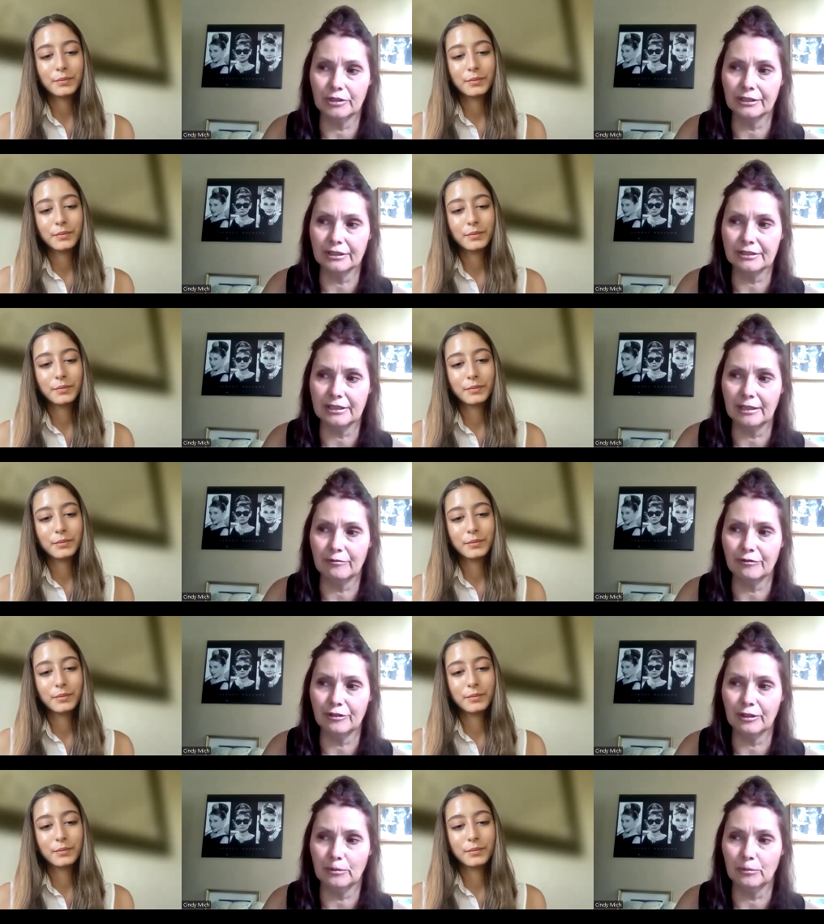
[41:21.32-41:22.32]
Speaker 1: have done the
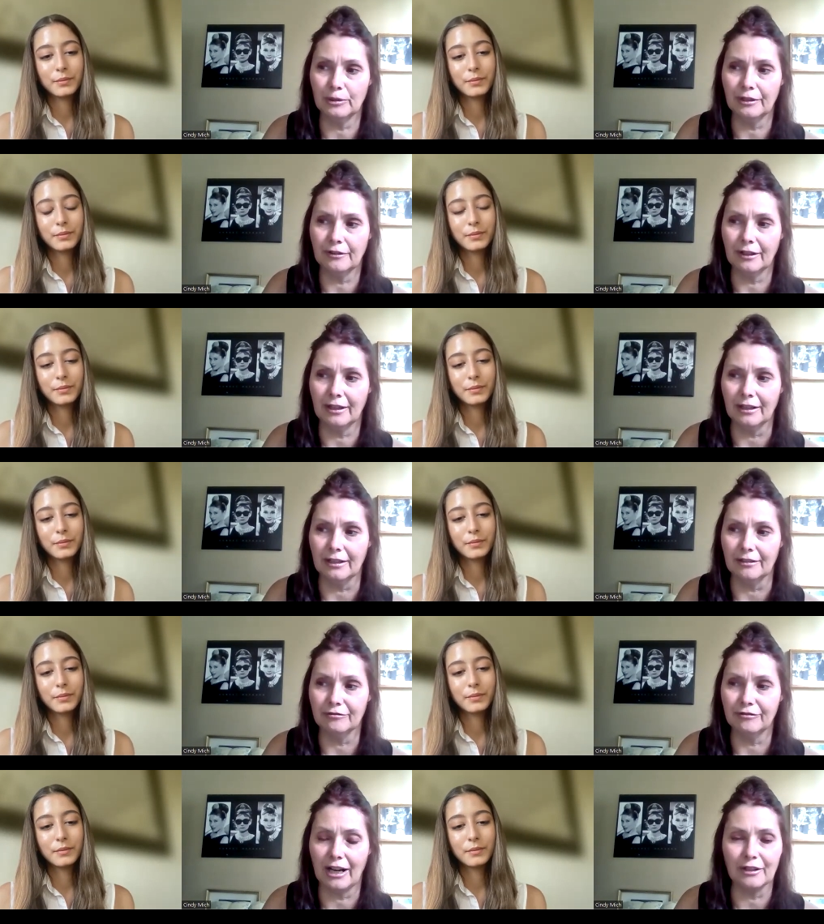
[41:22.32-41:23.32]
same film with
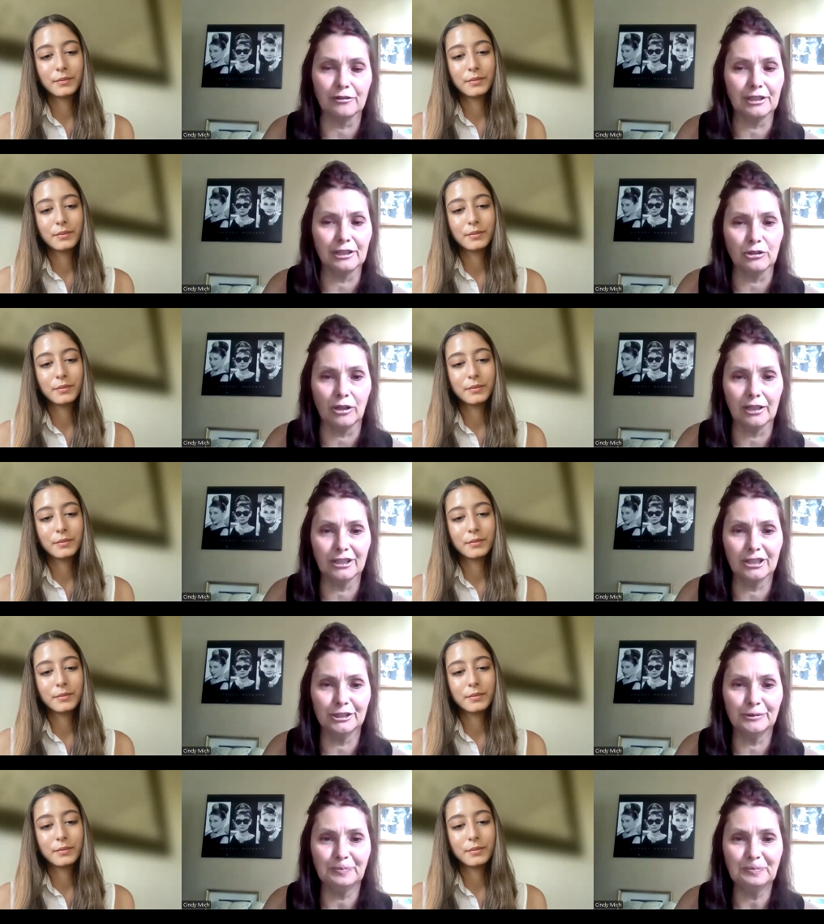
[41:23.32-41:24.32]
a father and a
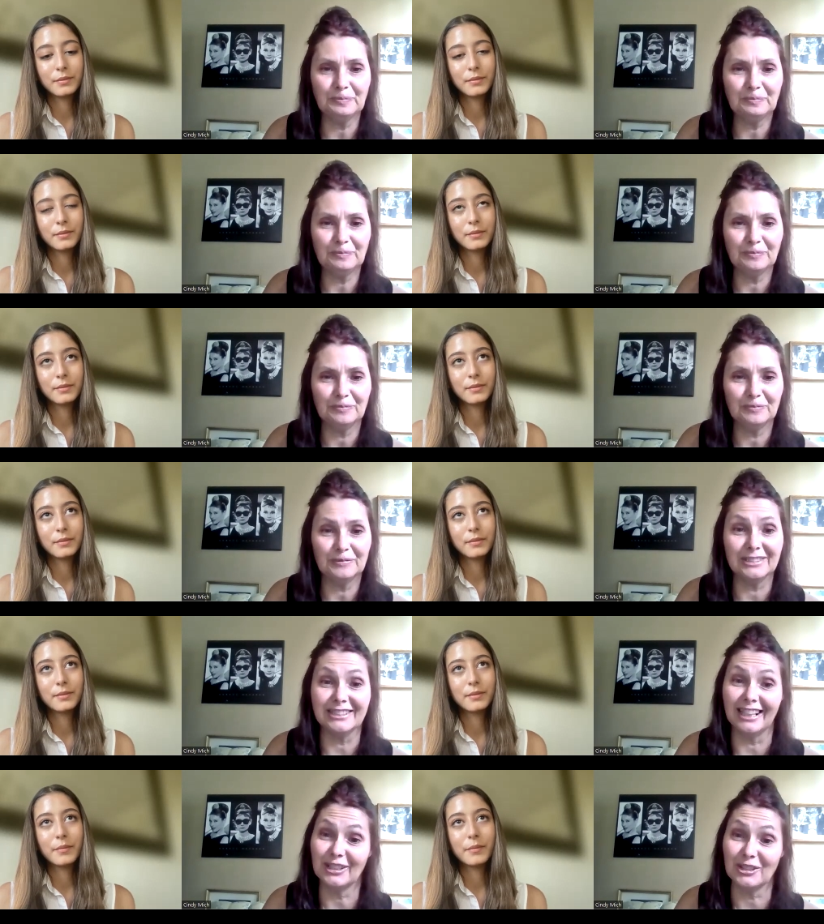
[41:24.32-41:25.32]
daughter
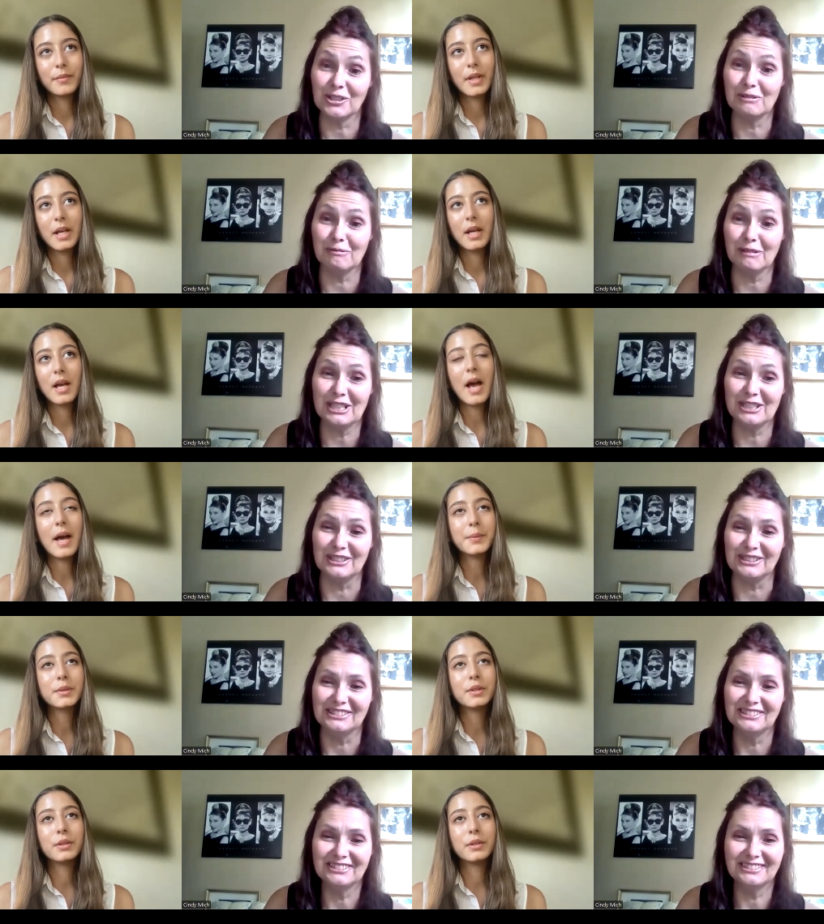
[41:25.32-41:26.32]
because that occurred to me too
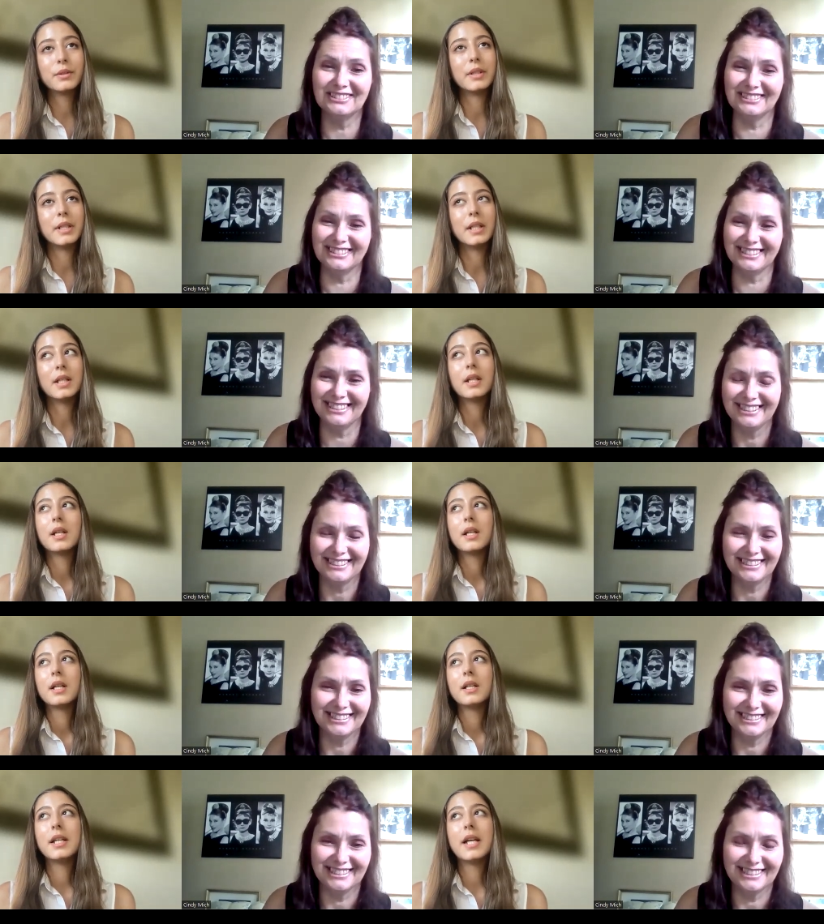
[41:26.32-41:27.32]

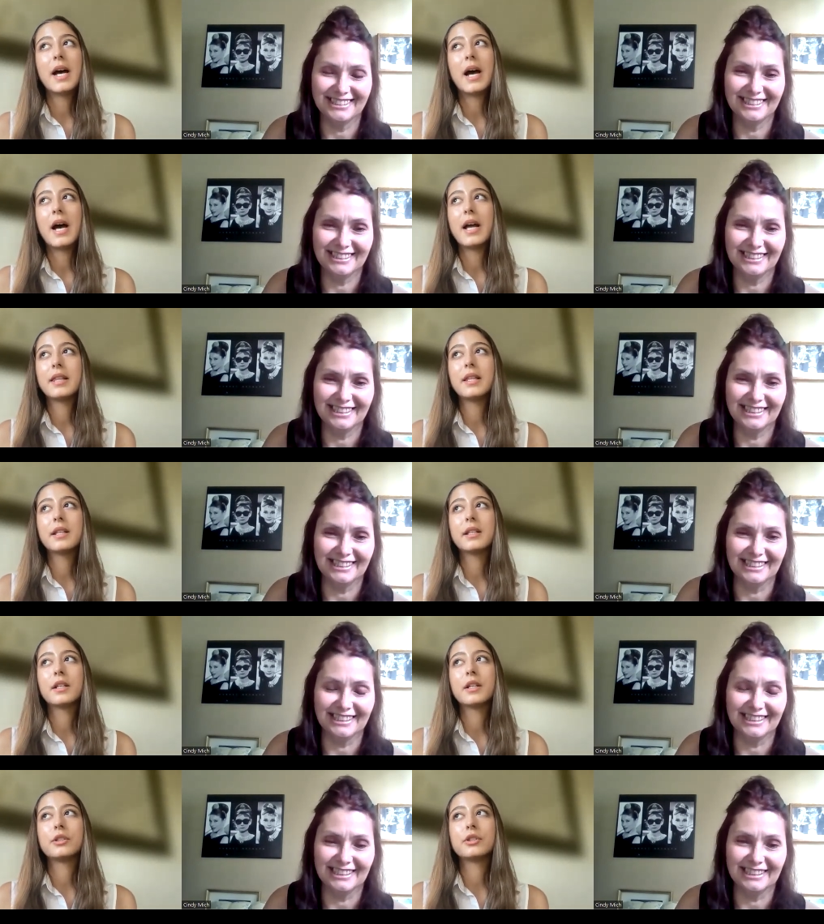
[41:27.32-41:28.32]
Speaker 2: yeah i think
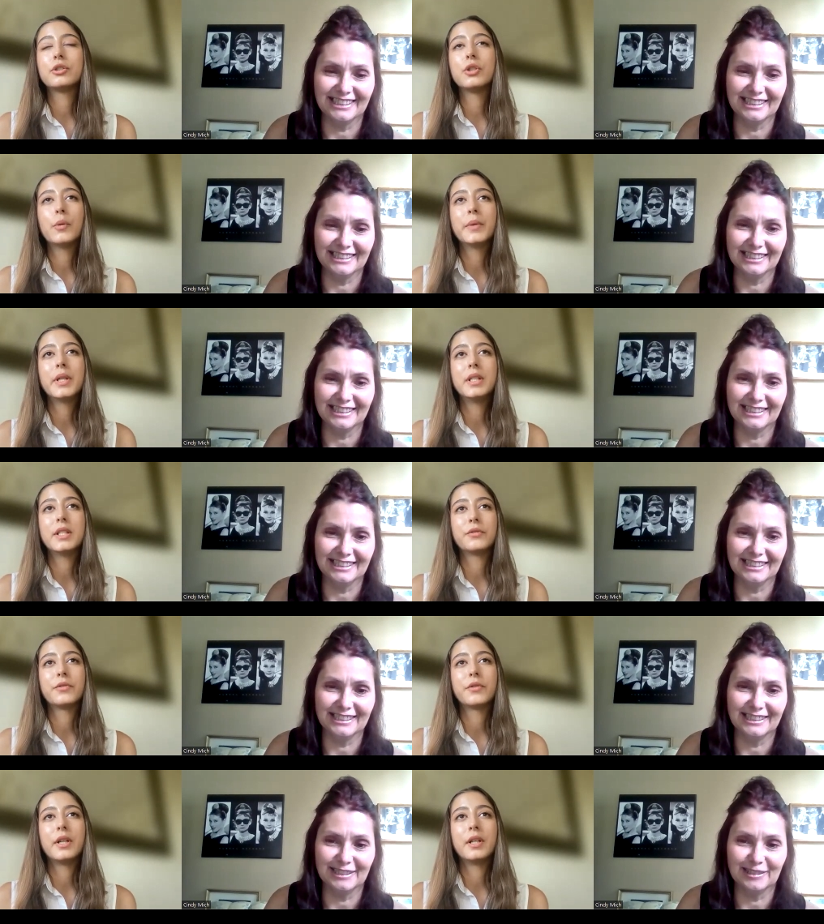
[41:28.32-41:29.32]
there are so many
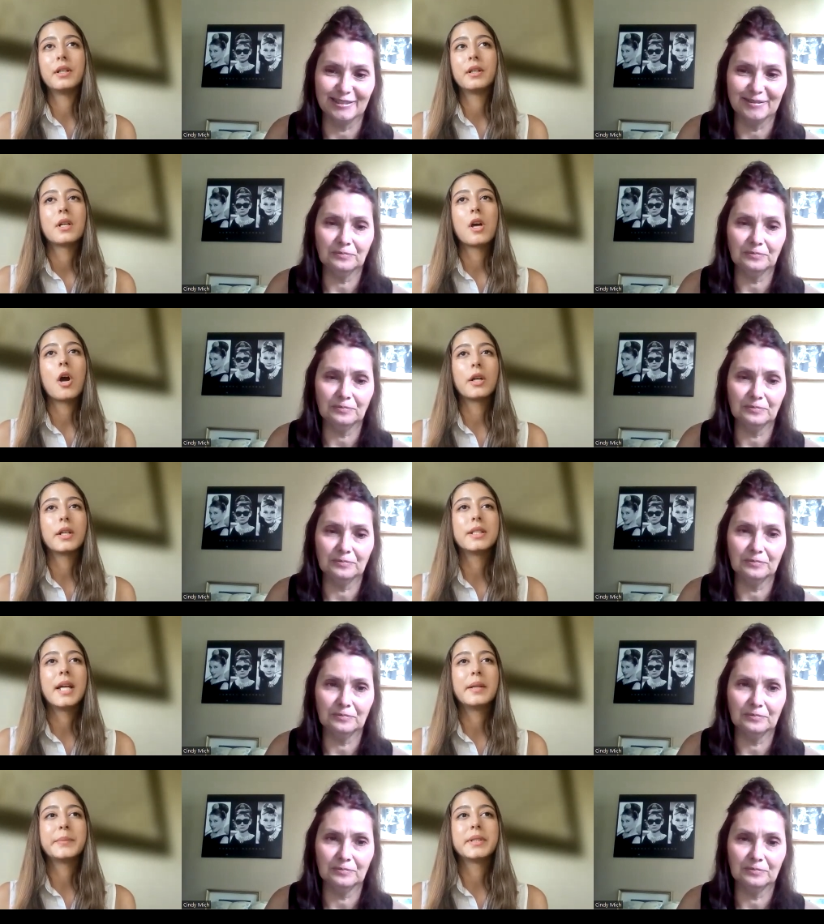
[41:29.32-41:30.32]
different
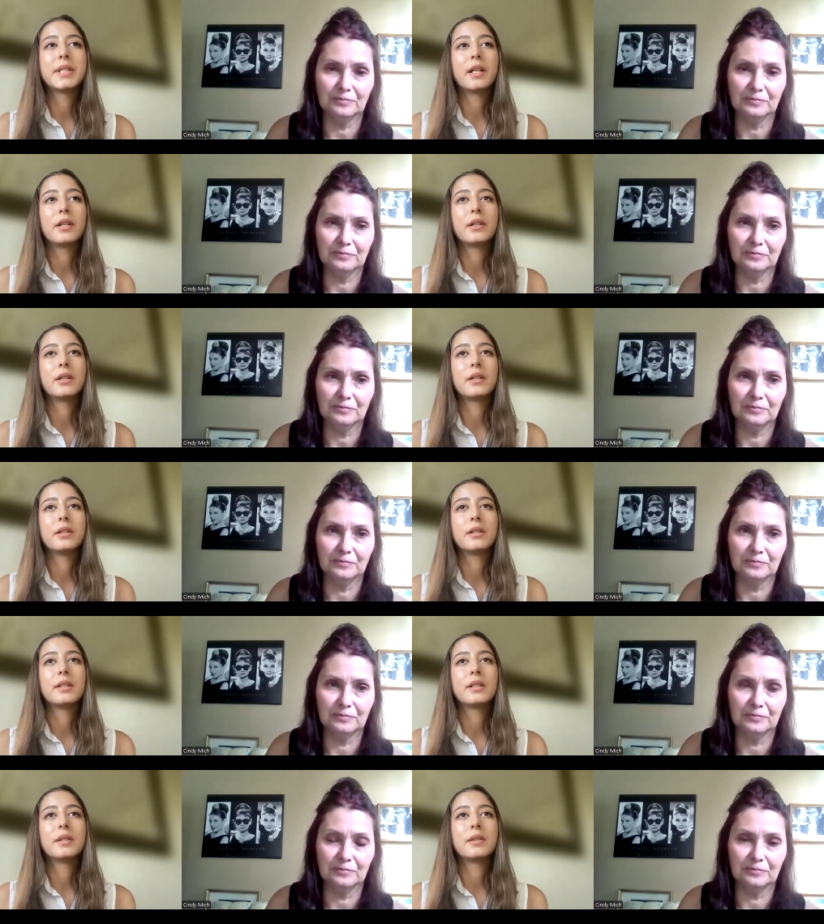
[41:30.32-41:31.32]
archetypes that
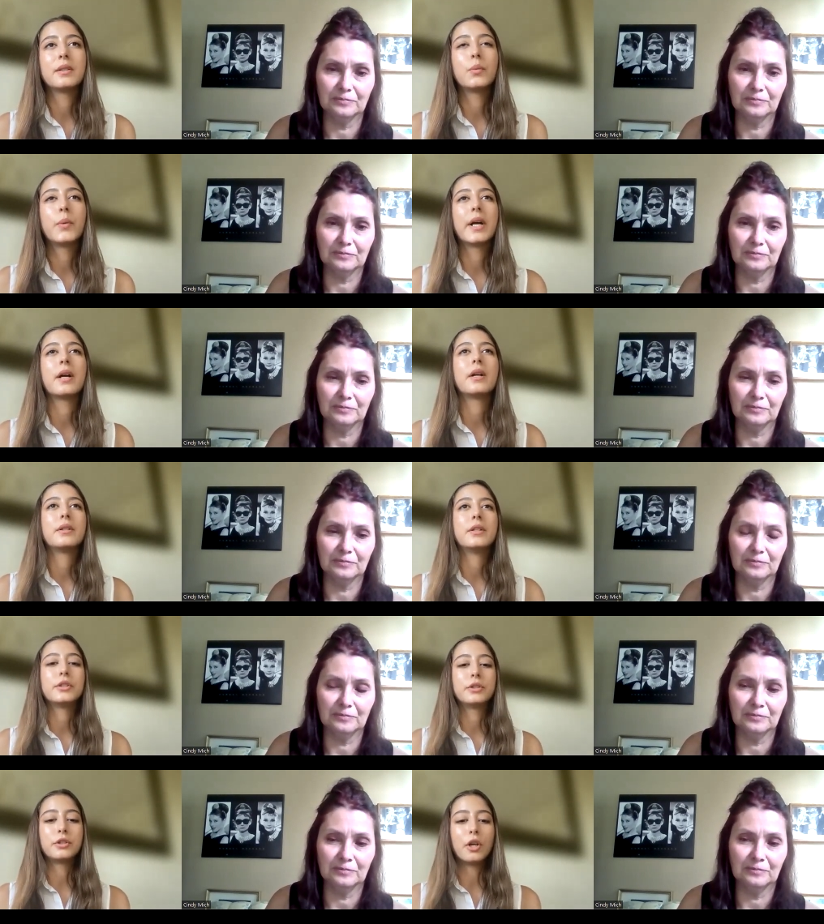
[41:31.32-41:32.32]
where
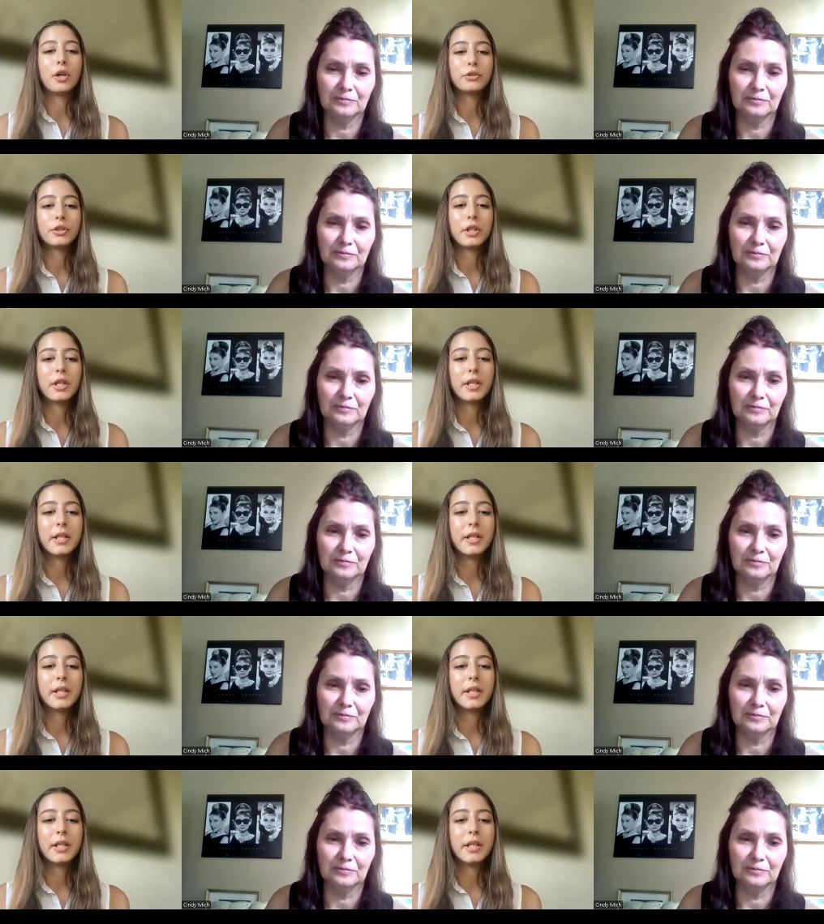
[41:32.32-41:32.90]
nostalgia